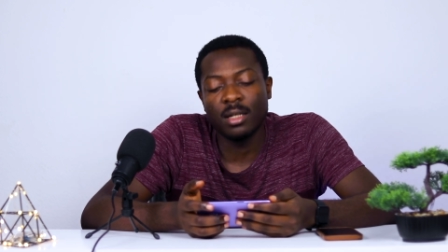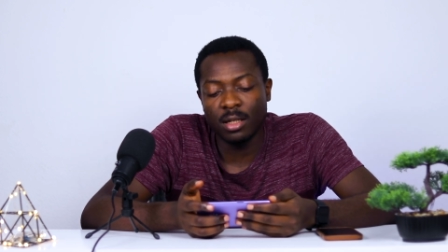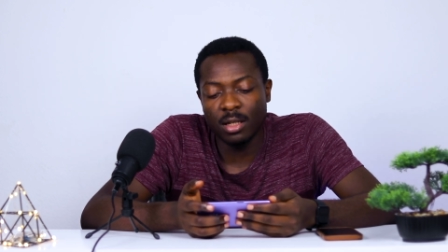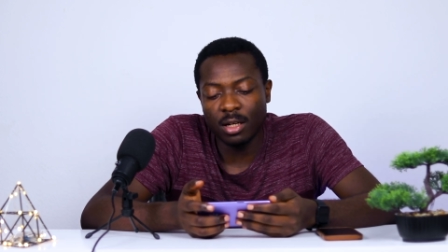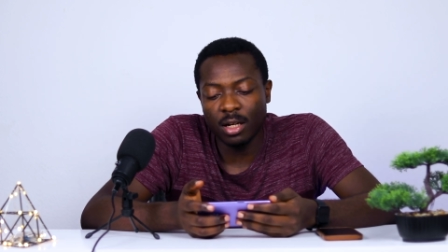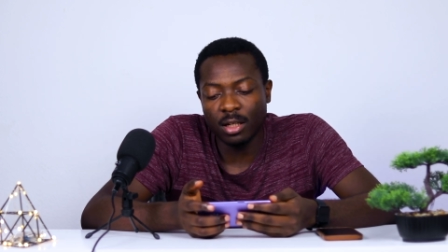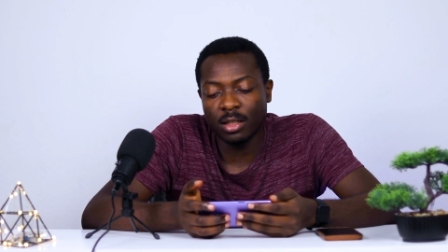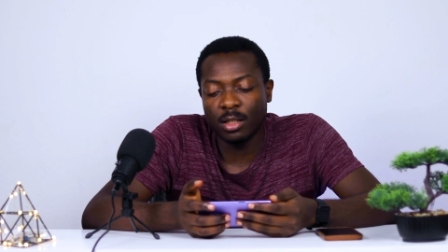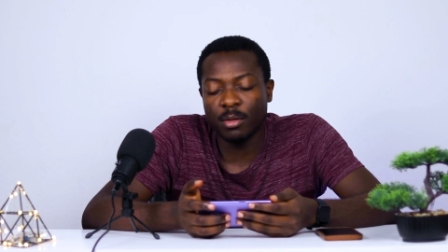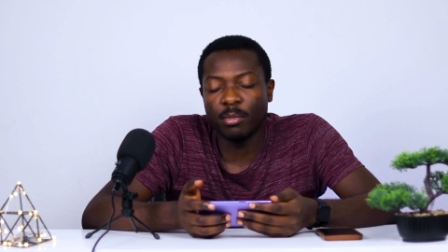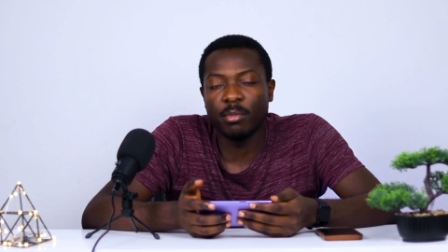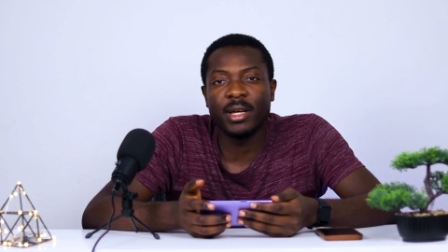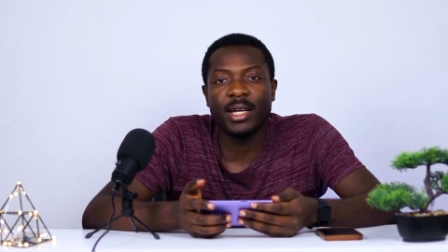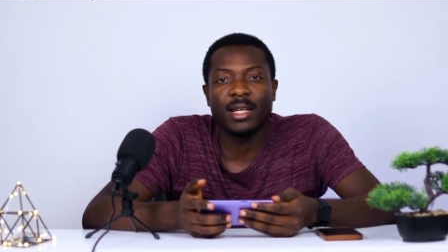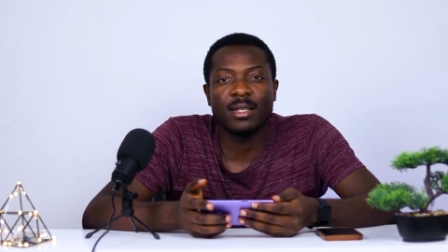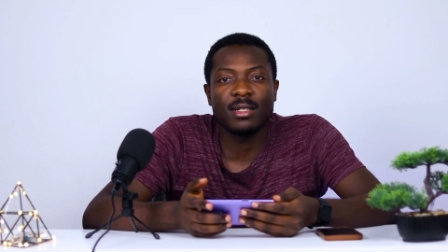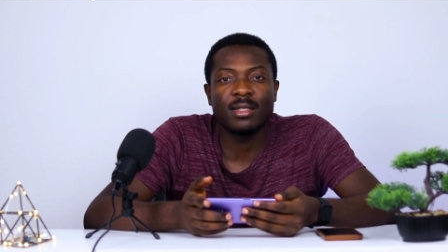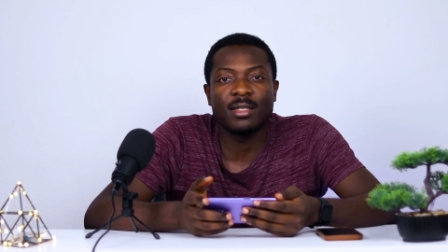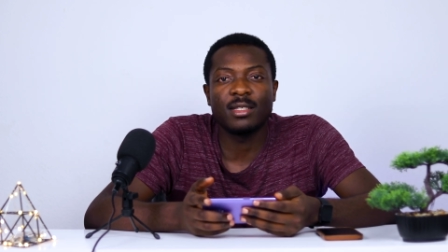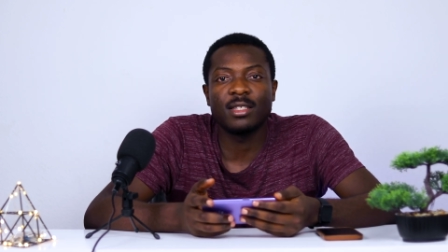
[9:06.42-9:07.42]
Not the
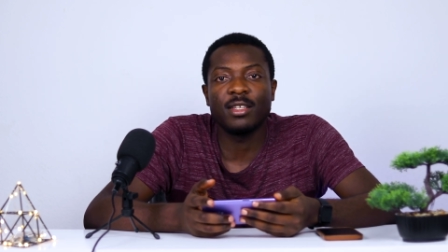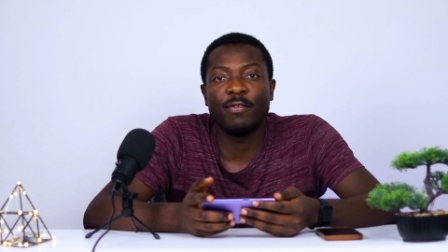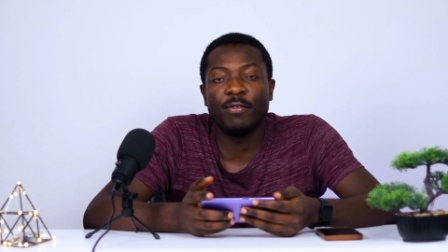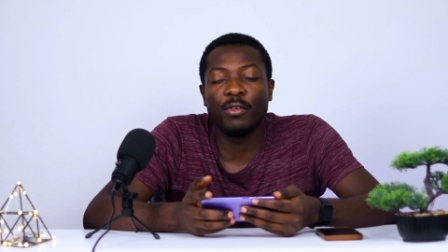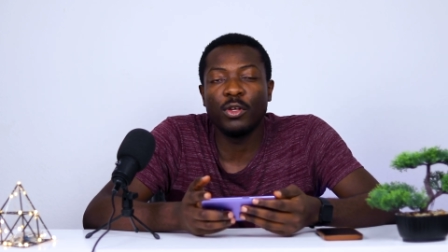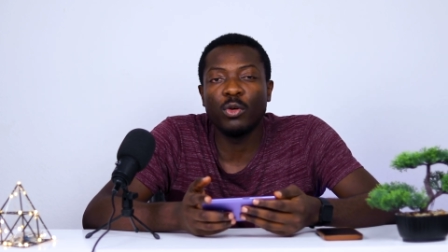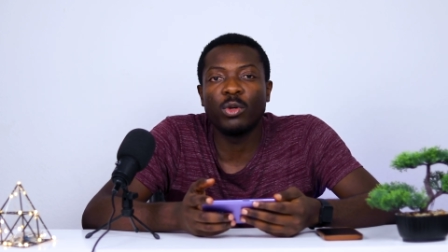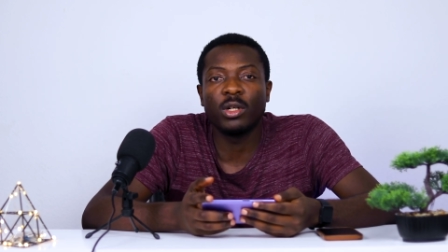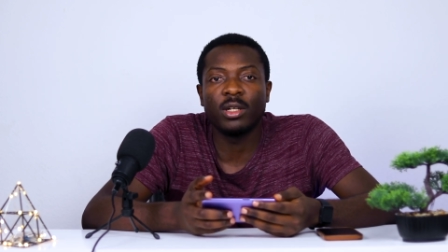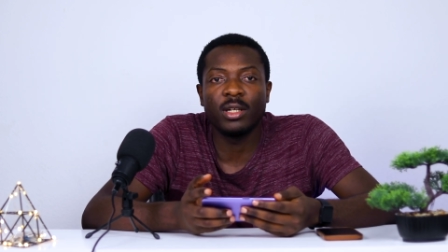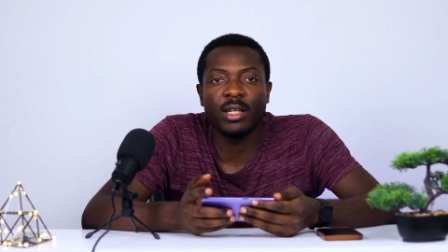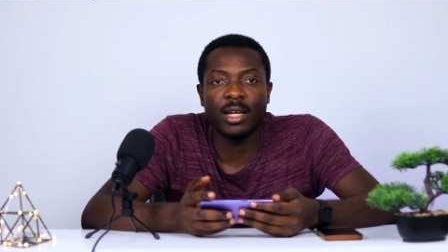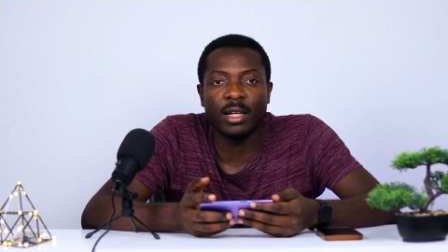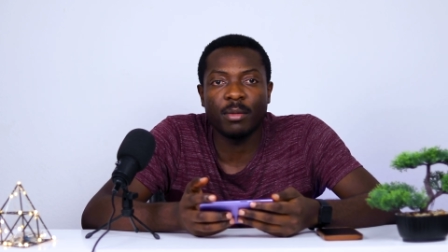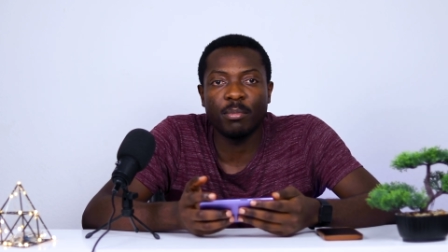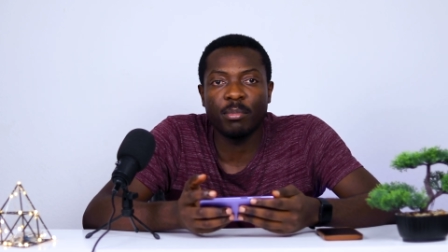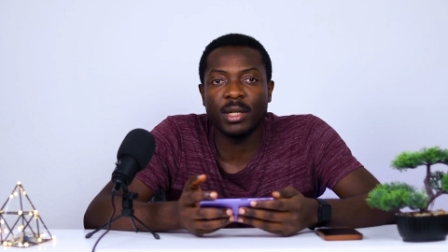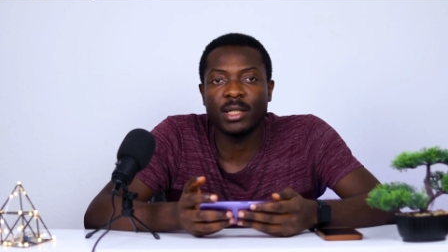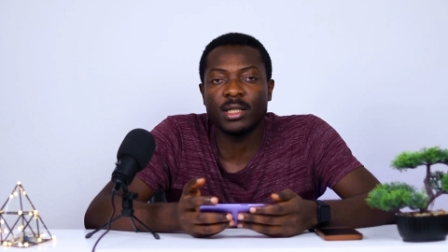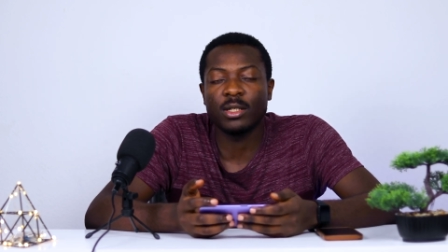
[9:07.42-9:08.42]
best. If you want to
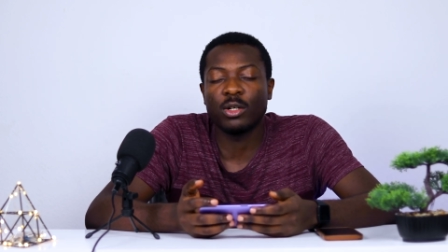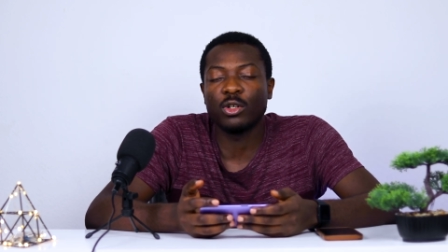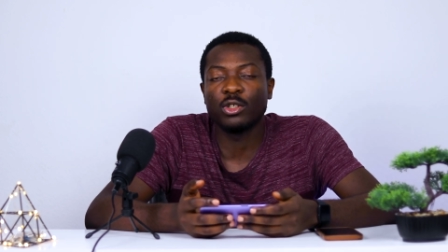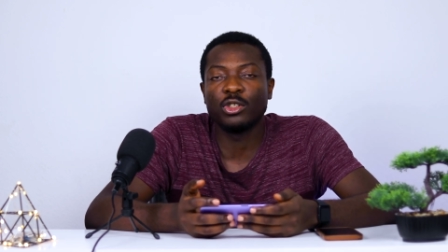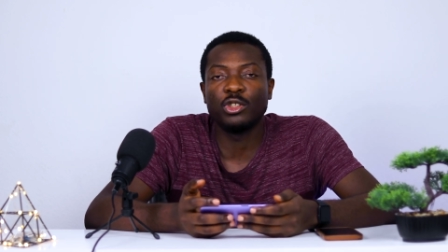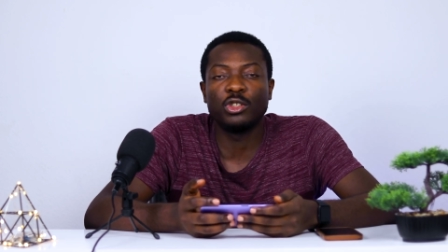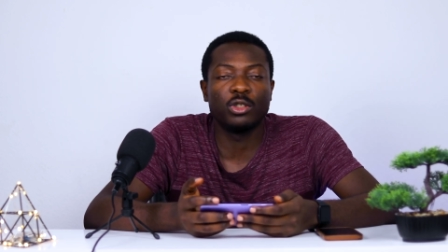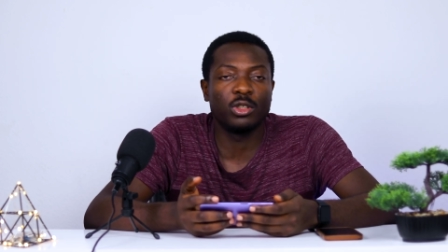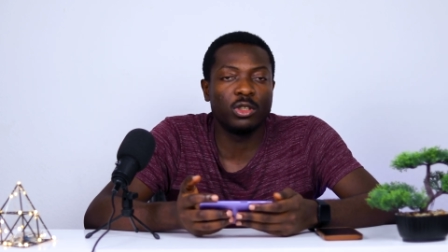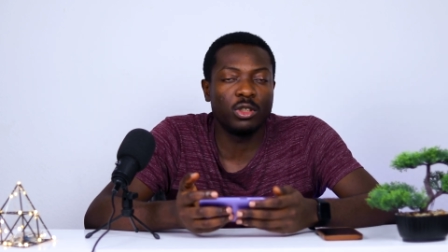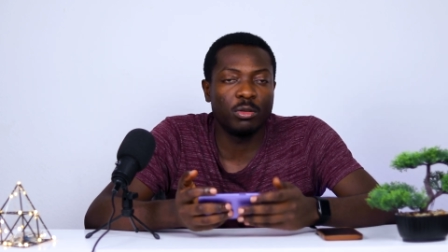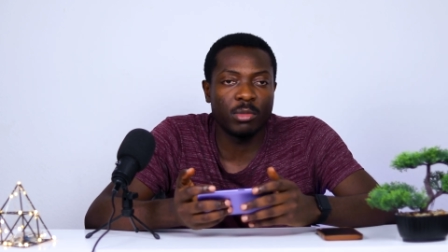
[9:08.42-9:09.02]
get better audio,